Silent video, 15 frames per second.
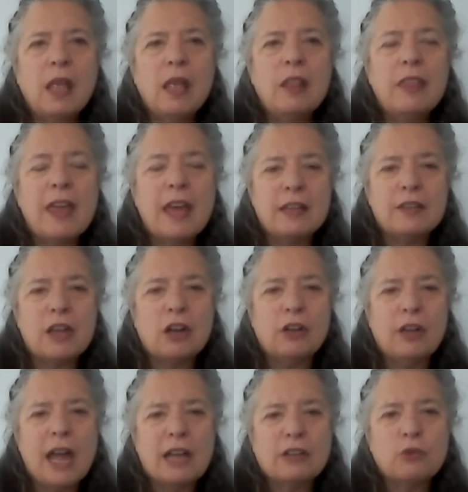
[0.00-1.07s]
That is our
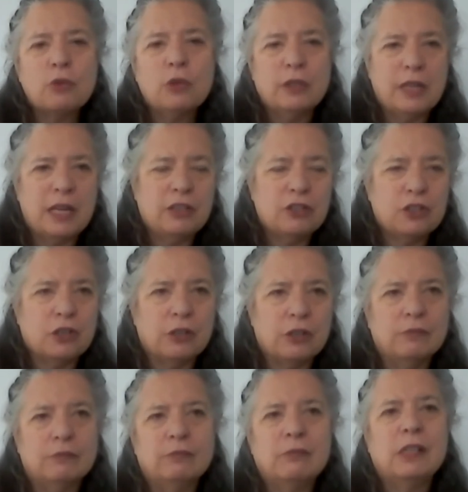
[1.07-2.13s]
natural nature,
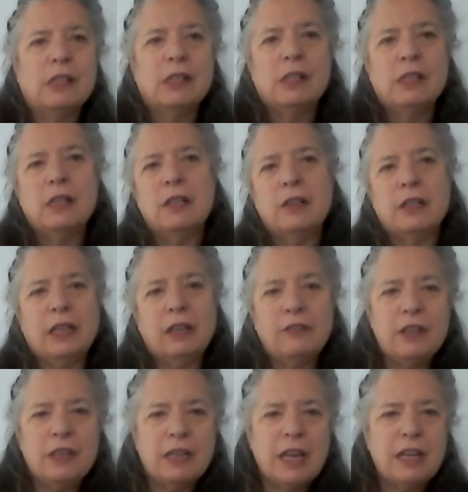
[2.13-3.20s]
the
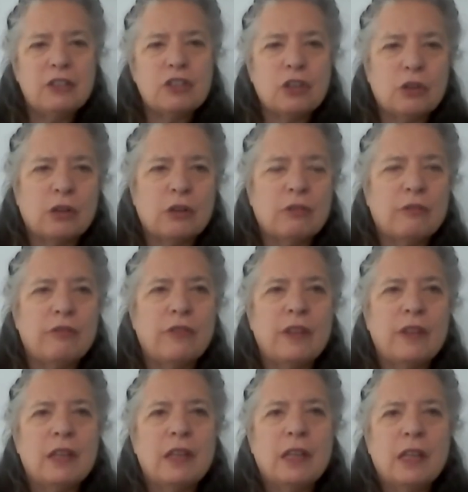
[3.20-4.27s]
given nature of
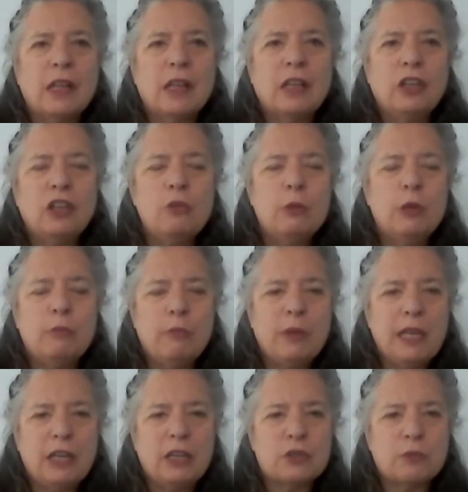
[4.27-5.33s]
human
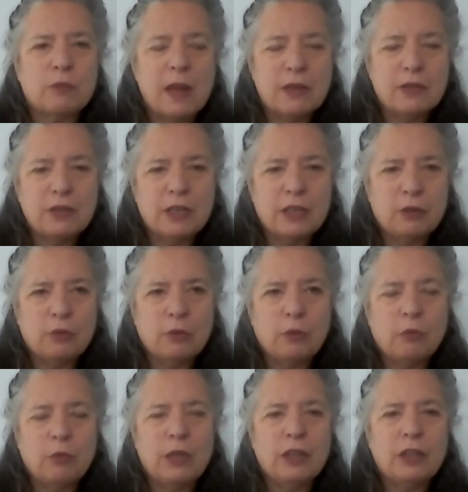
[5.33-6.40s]
beings resonant
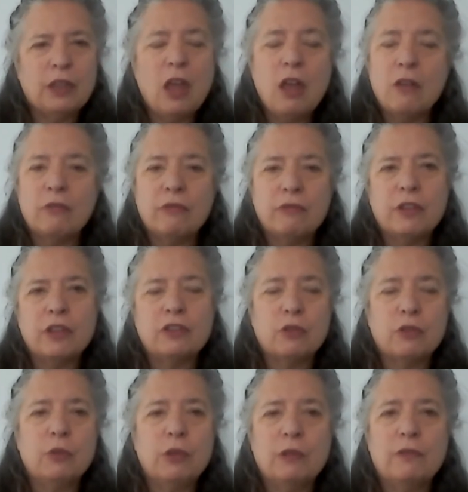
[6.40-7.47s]
with love, the
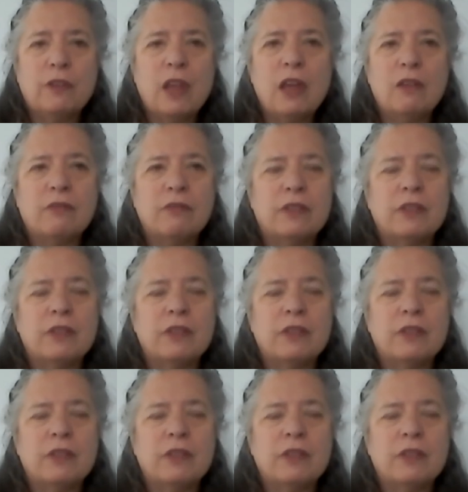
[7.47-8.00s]
truth of love.